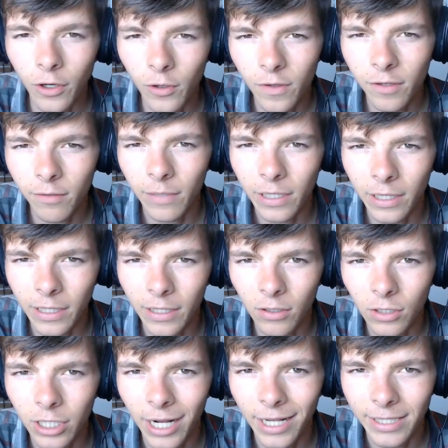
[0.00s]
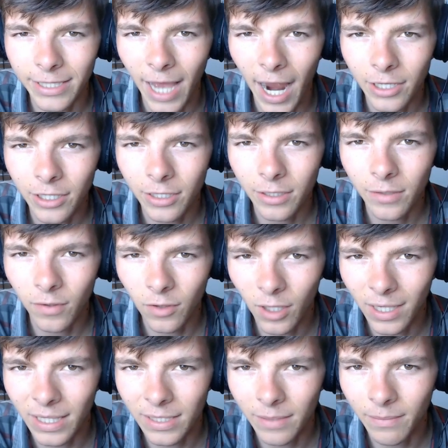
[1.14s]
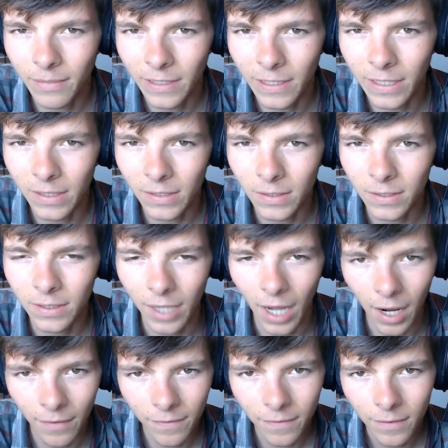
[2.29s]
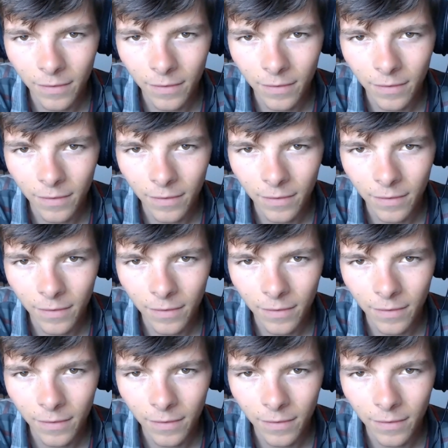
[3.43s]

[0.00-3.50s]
some illegal transactions or look at some illegal stuff.